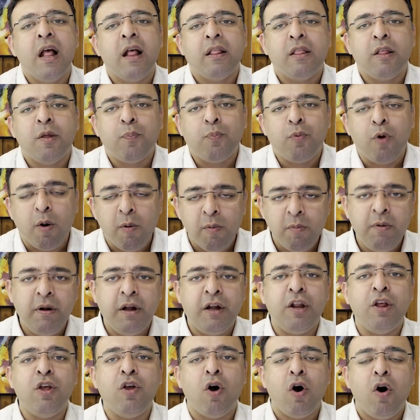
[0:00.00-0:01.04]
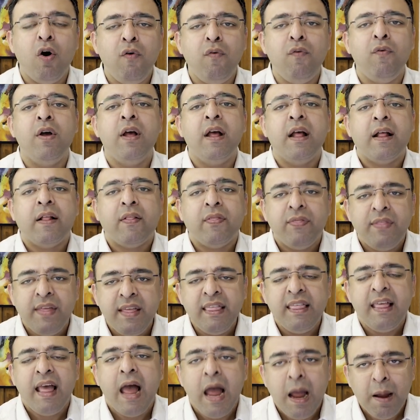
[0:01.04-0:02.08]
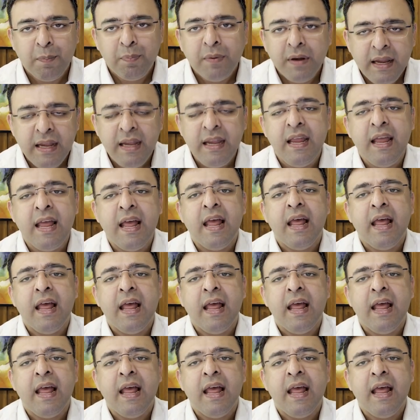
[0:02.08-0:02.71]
The probability of this happening